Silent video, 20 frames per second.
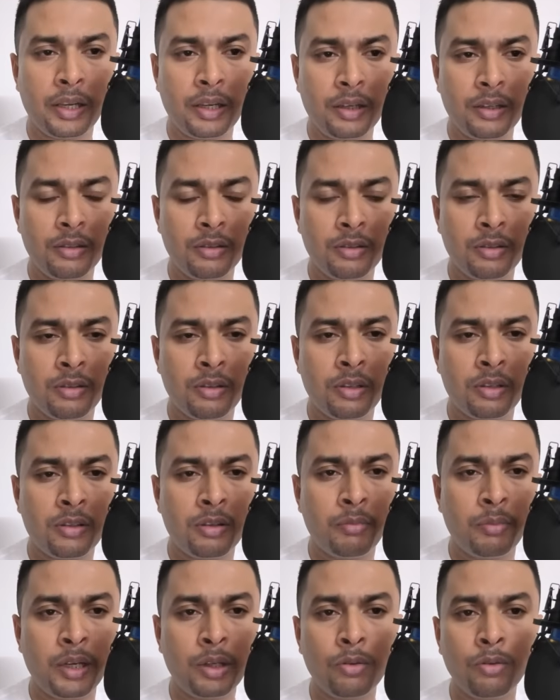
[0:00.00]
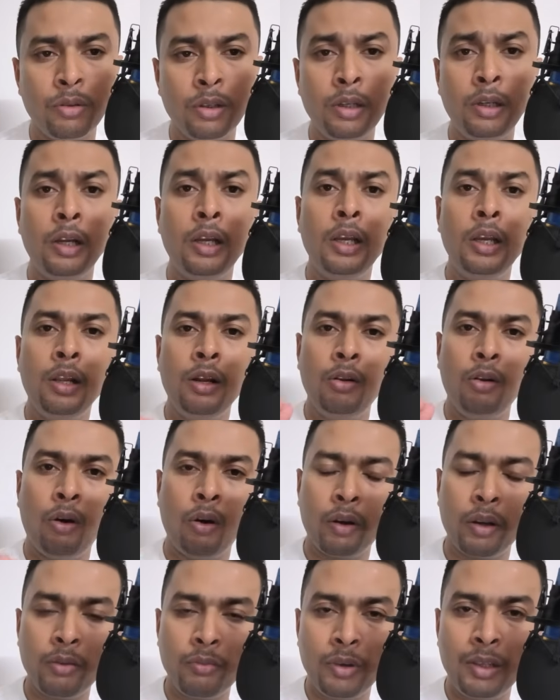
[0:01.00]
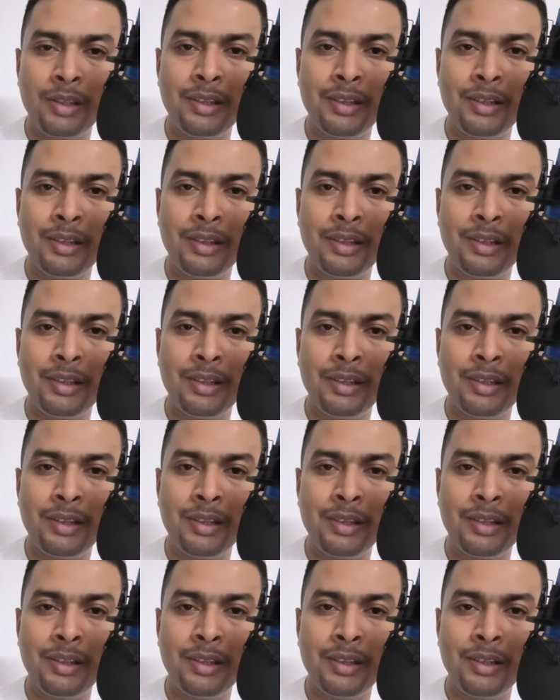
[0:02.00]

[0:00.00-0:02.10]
link suggested by Google, log in